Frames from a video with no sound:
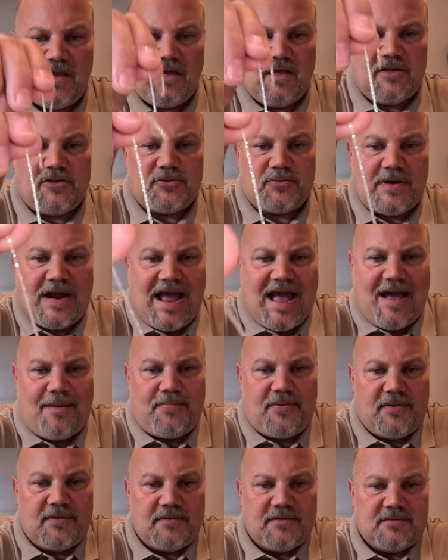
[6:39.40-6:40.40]
each
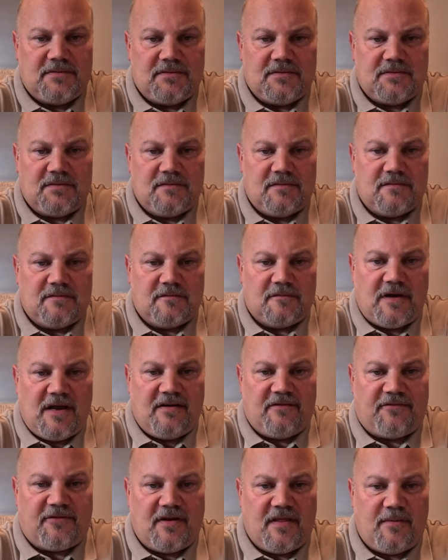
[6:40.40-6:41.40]
wrap right
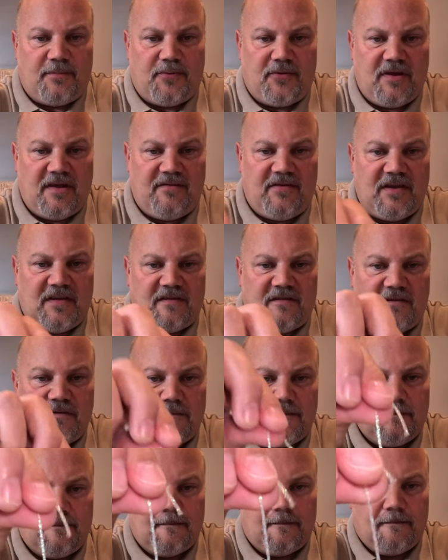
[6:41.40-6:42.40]
in front of the previous,
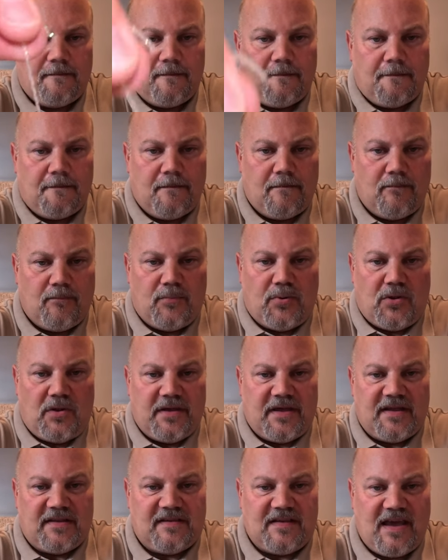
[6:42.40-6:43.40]

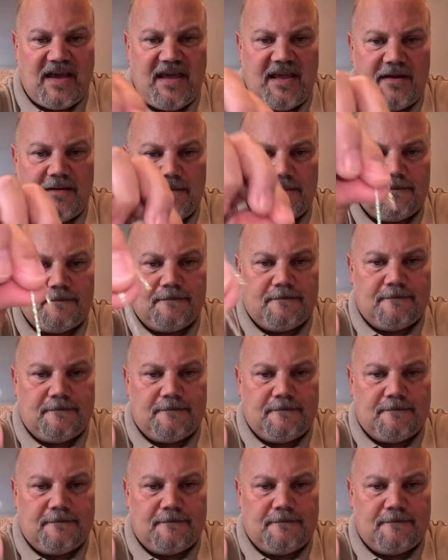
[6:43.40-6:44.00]
pulling it tight